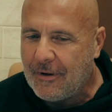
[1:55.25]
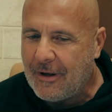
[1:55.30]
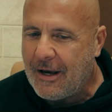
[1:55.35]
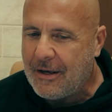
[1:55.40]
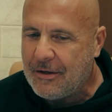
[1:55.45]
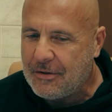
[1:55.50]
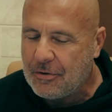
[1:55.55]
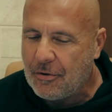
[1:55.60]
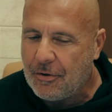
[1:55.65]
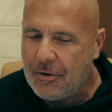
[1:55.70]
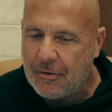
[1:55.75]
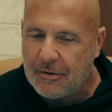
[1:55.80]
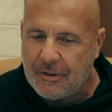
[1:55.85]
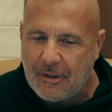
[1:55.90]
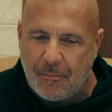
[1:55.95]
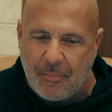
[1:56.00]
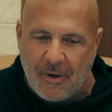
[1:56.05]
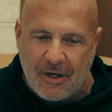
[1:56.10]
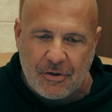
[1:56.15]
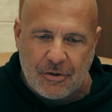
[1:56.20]
I saw you in
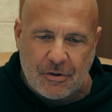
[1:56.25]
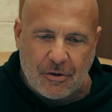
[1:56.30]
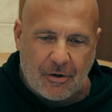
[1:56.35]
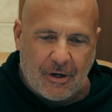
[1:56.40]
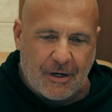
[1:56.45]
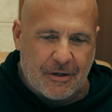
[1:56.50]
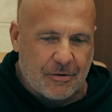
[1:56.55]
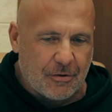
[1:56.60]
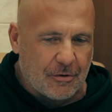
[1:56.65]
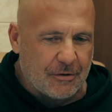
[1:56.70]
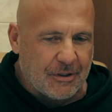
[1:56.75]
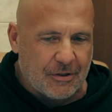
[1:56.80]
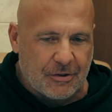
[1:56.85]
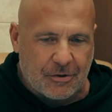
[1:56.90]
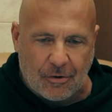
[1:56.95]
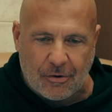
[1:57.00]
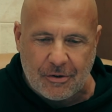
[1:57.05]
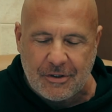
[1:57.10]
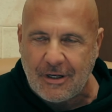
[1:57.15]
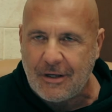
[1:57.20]
the picture, I saw in the
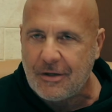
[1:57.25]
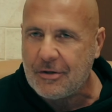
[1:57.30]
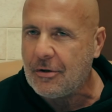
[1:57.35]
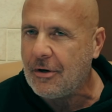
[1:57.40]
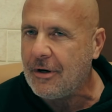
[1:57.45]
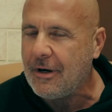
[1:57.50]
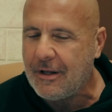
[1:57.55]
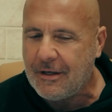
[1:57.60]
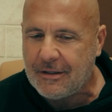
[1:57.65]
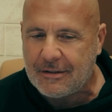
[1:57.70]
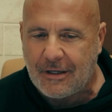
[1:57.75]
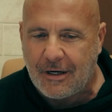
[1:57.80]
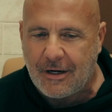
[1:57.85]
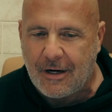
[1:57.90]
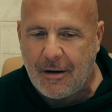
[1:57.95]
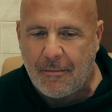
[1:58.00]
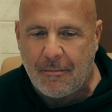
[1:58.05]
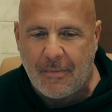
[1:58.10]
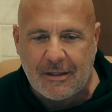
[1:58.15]
social, I saw on Instagram,